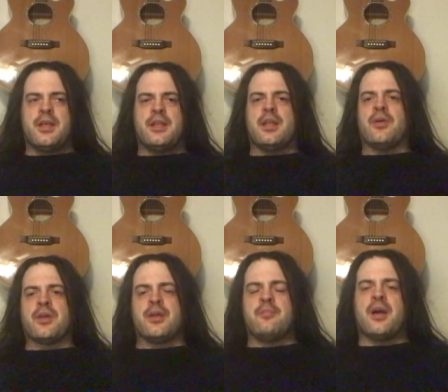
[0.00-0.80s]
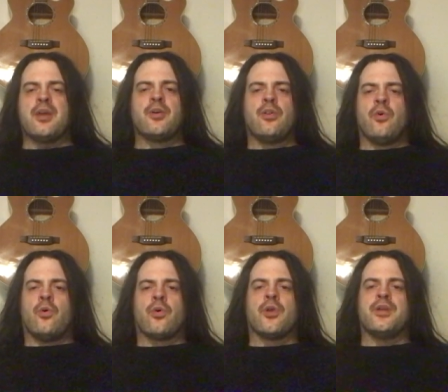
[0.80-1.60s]
Now again, Michael
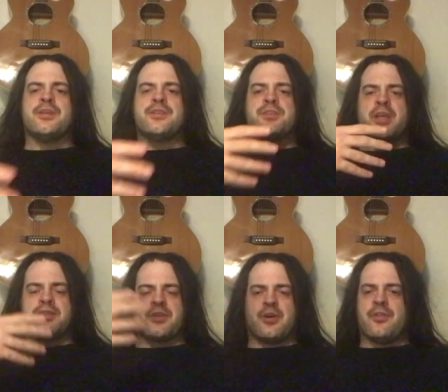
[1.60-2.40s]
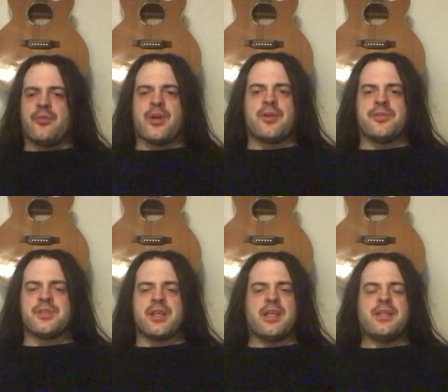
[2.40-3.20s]
Oher is has gone on the record
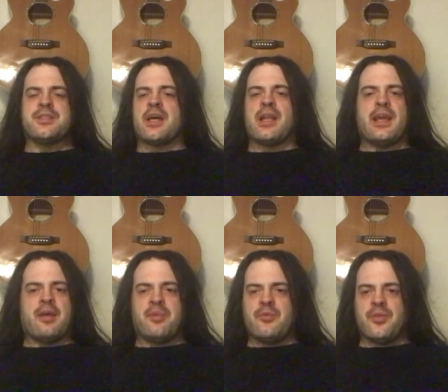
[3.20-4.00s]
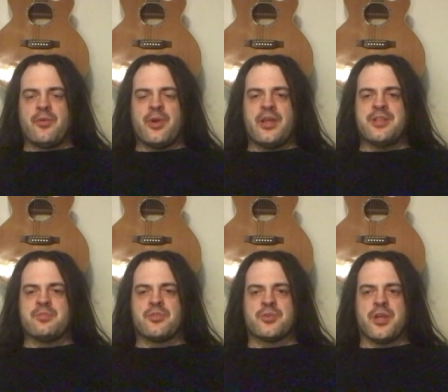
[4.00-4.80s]
saying he's not happy with the way he's
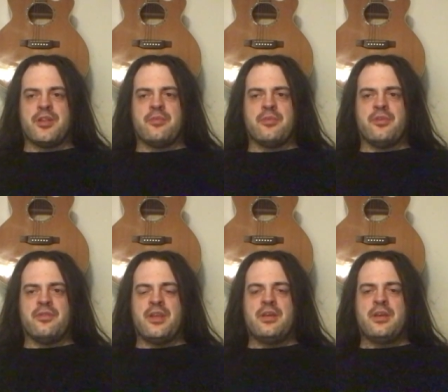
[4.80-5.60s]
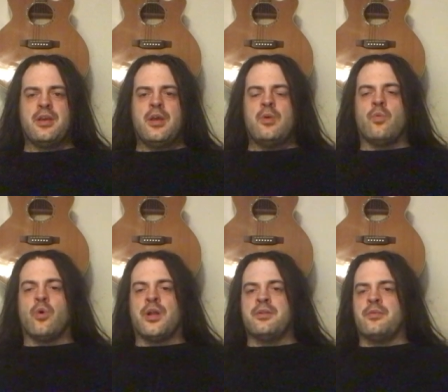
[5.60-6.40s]
portrayed in the movie.
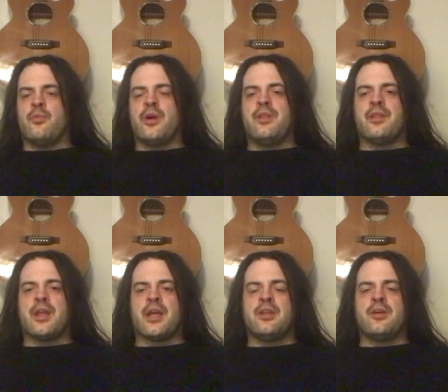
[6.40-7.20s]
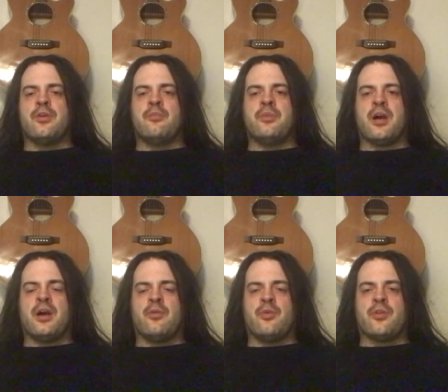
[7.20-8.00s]
One one thing I know,
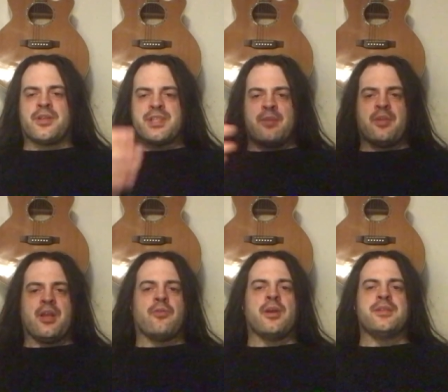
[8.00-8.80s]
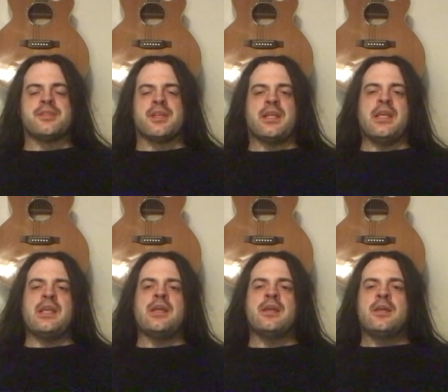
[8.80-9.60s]
uh, one example I read is that
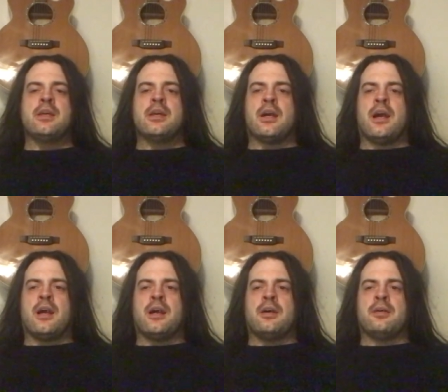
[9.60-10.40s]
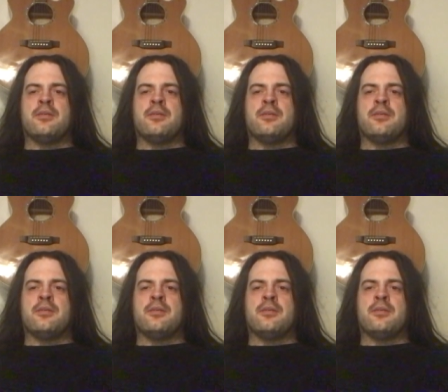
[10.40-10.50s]
he, uh,